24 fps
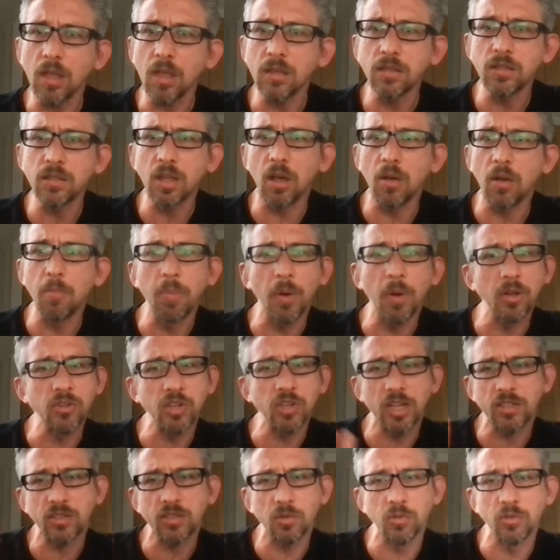So
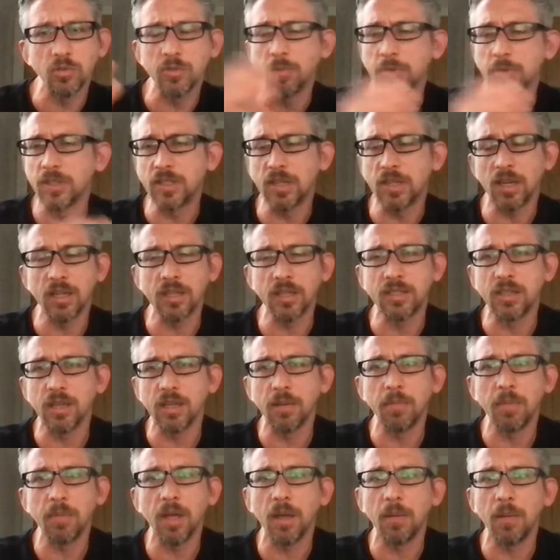BoJack's Horseman's like, it's
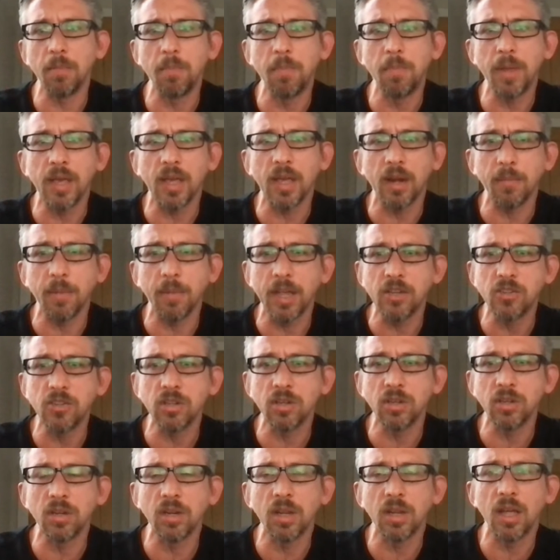a big
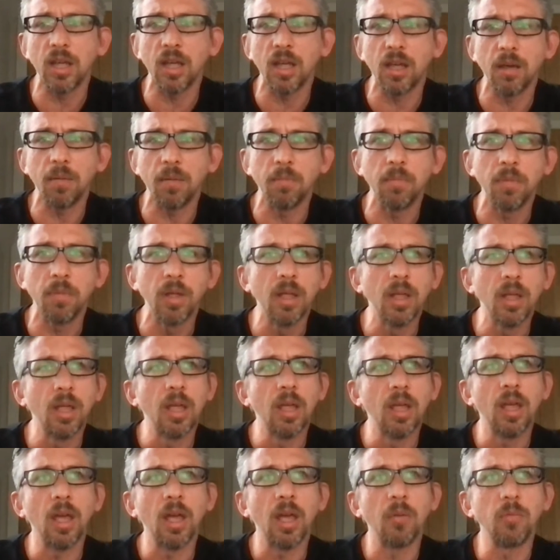animation,
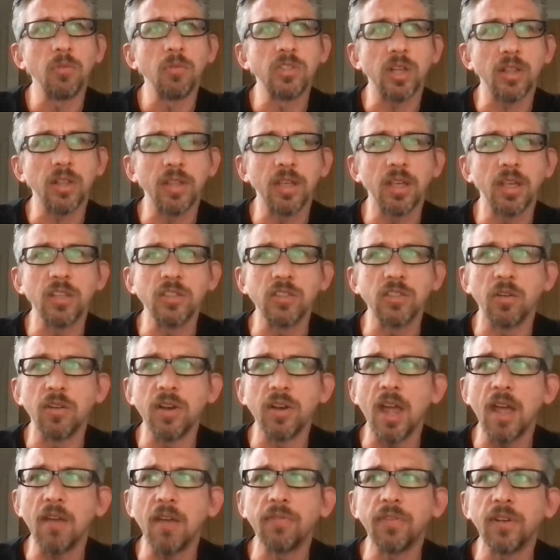which I think is
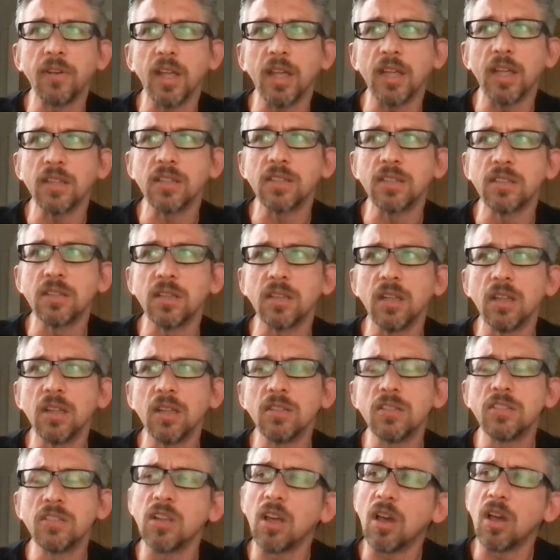on Netflix.
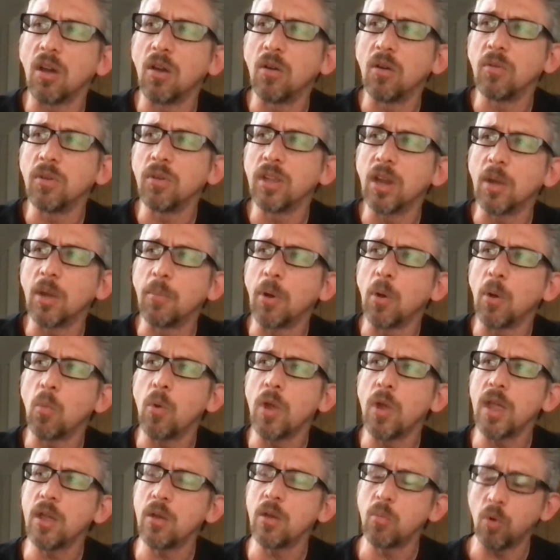So, you know, but
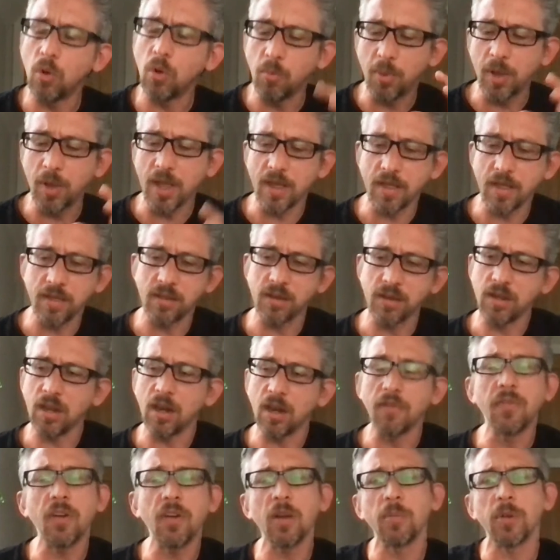we will be in, you
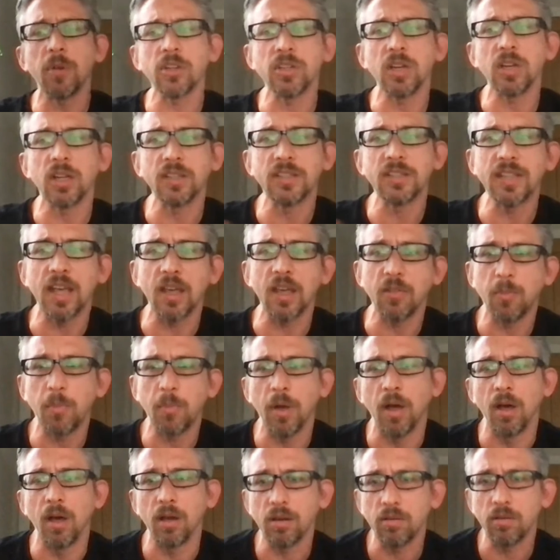know, very much like South
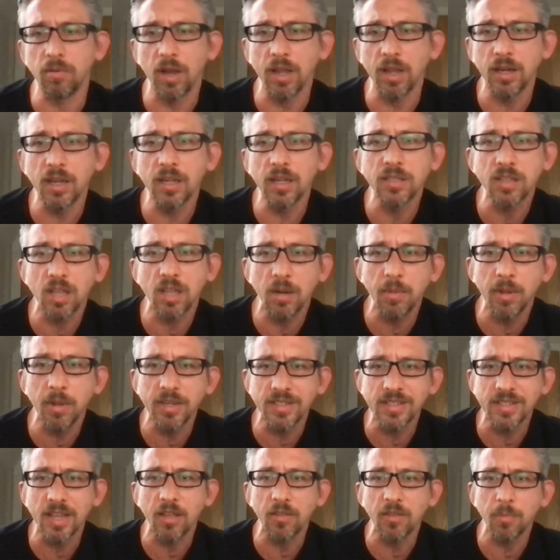Park, right? It's going to be a
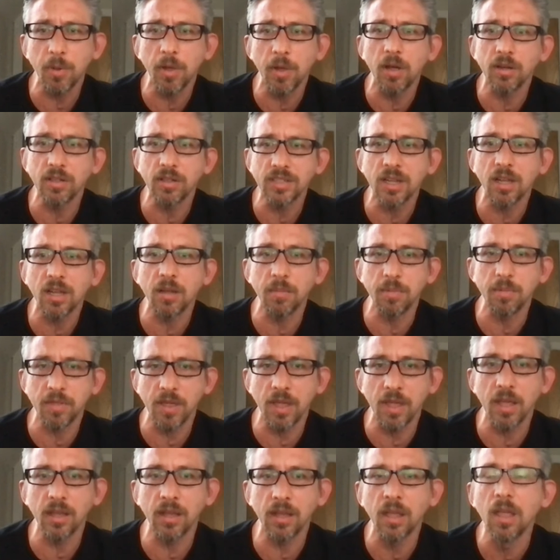South Park type
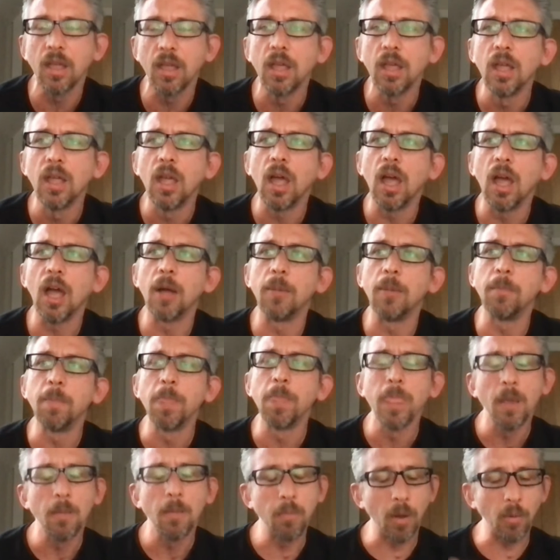thing.
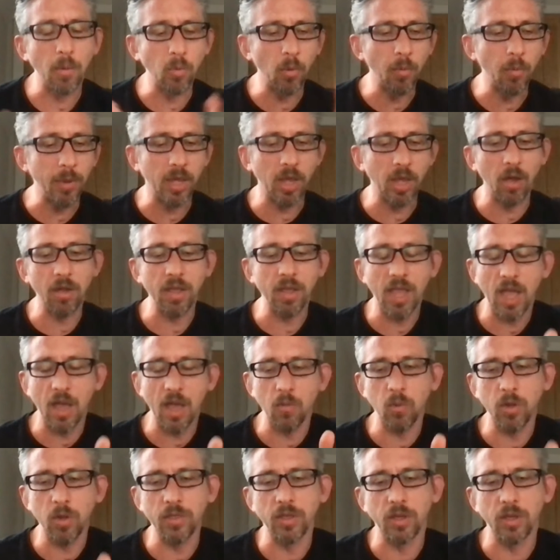But we'll be going
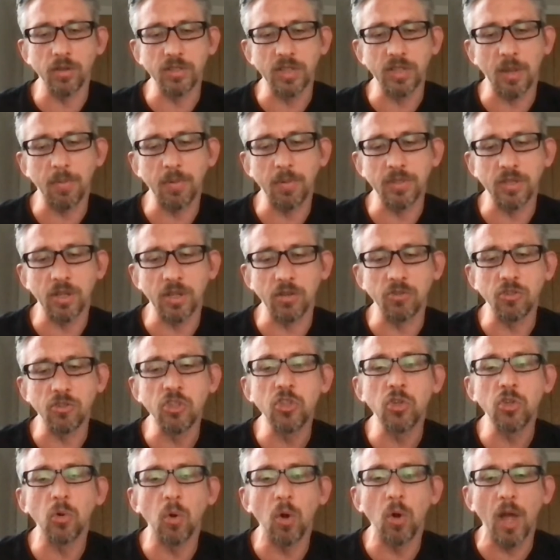out with those episodes,
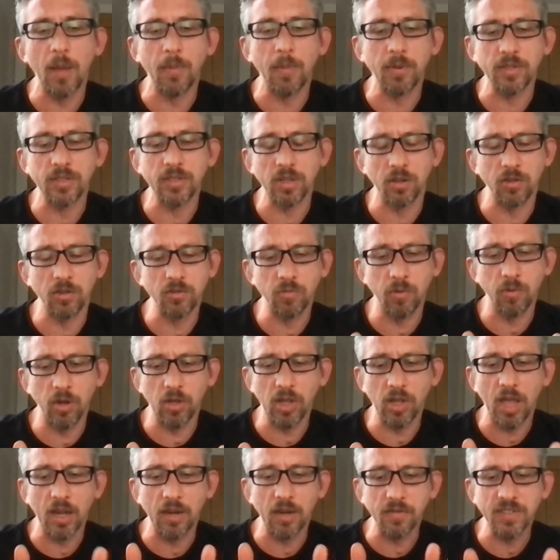short episodes,
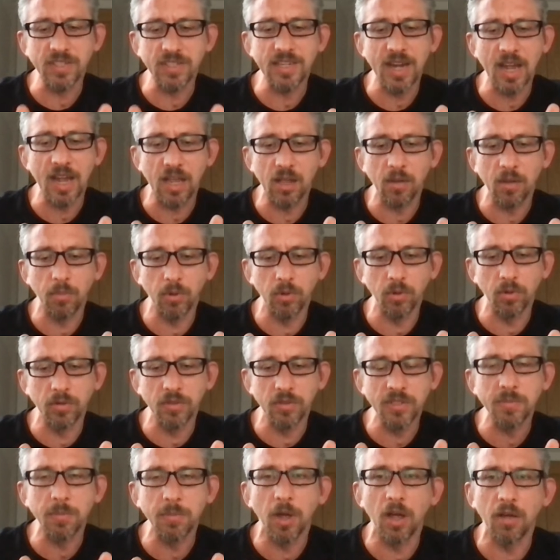real kind of snackable
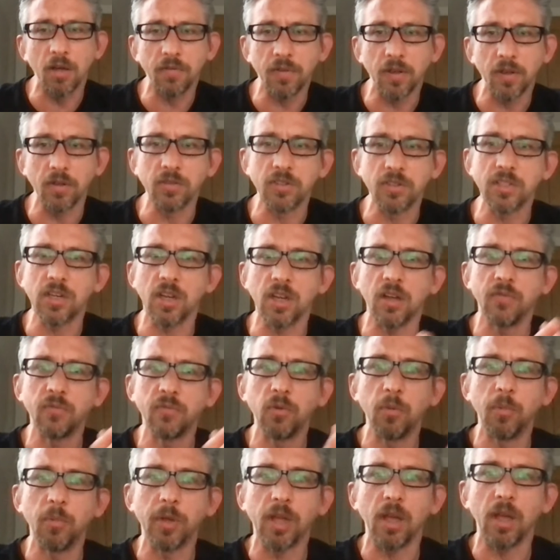smartphone stuff.
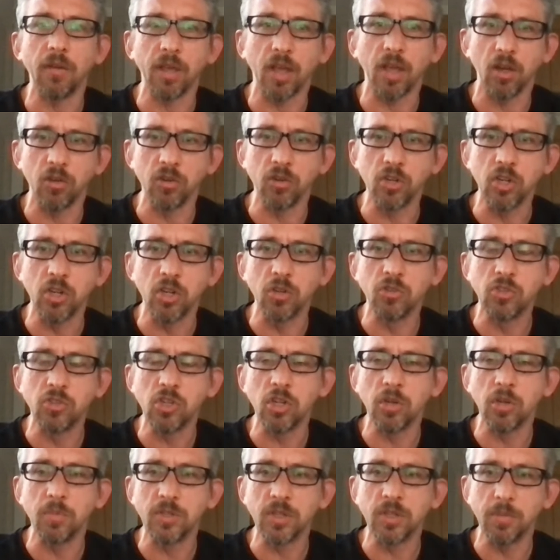We'll be going out on
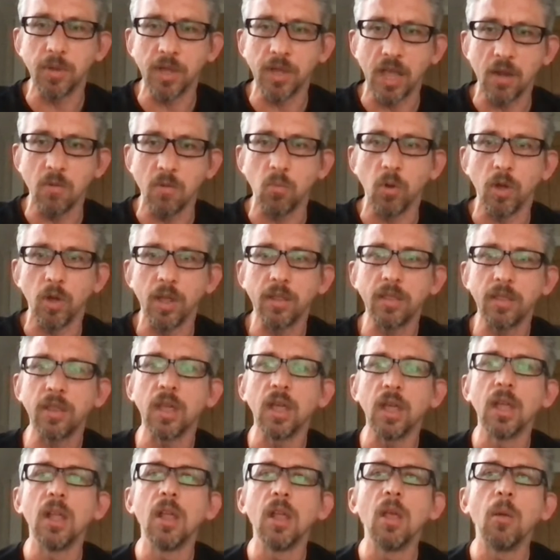YouTube to begin with.
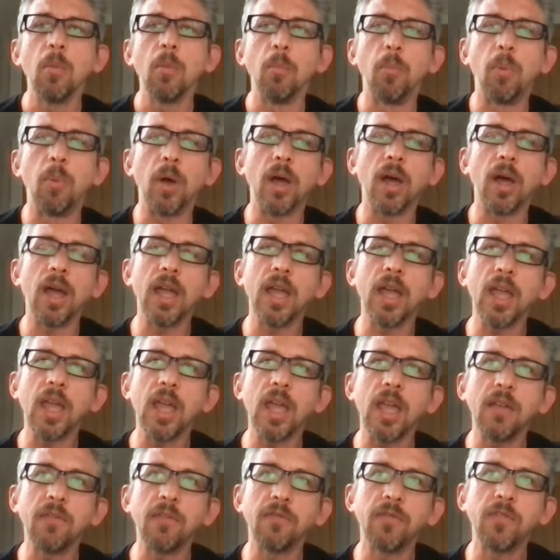But
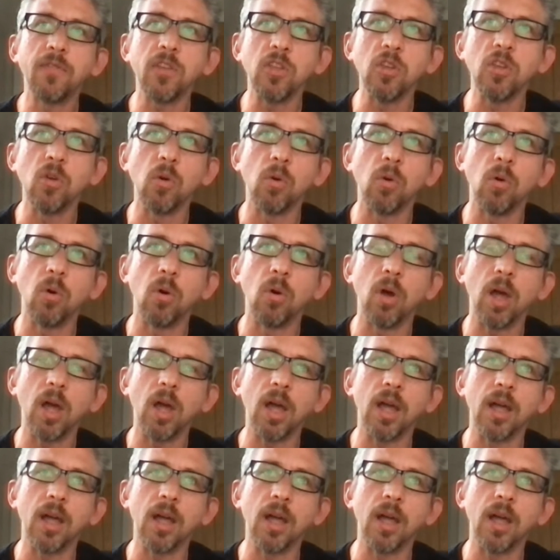if your